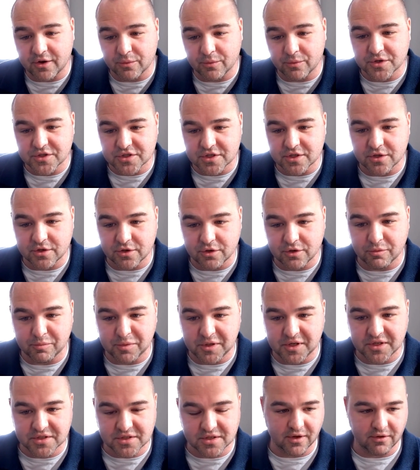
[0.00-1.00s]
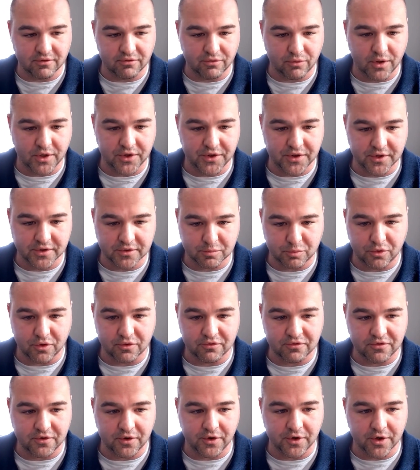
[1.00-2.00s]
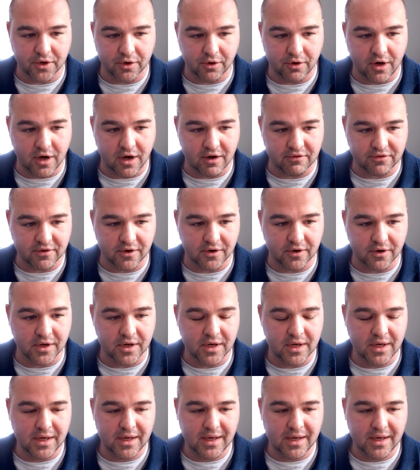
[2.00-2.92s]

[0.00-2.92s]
It was a new piece of what this portfolio offered.